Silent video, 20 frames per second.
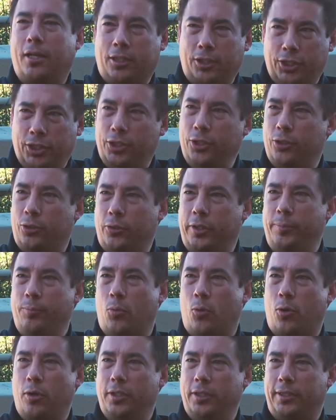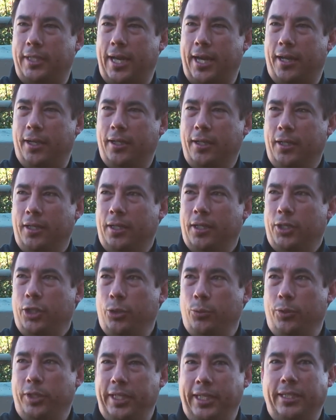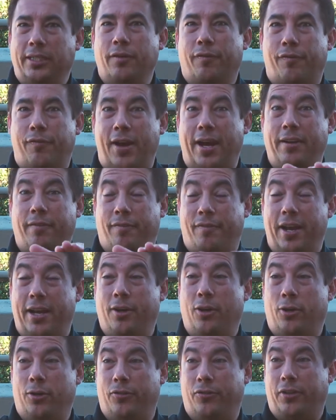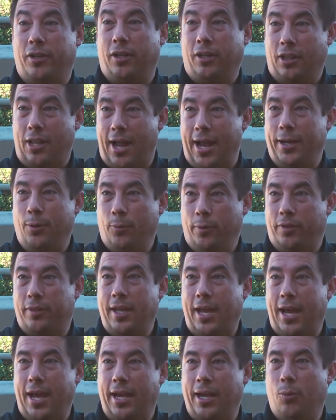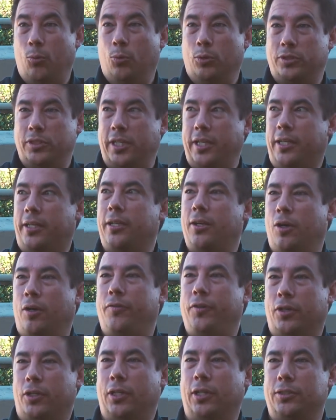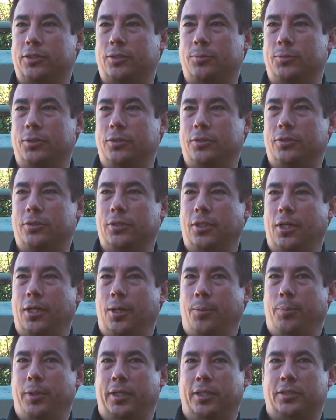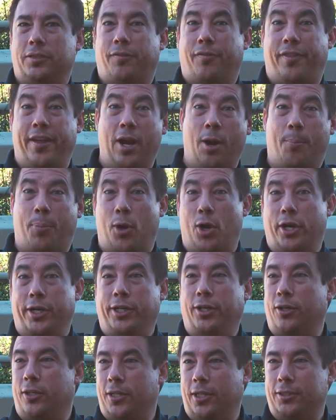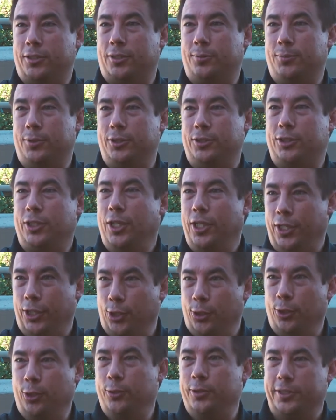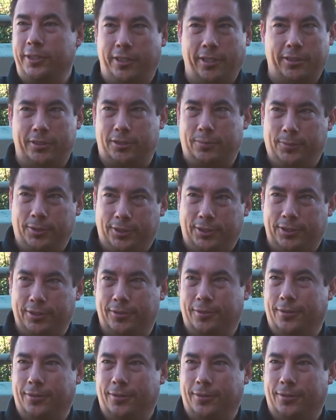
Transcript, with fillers: I couldn't agree more that that you need to find vendors that align with That's that right. and will take care of your customers because if they're burning your customers, right. you're losing customers too.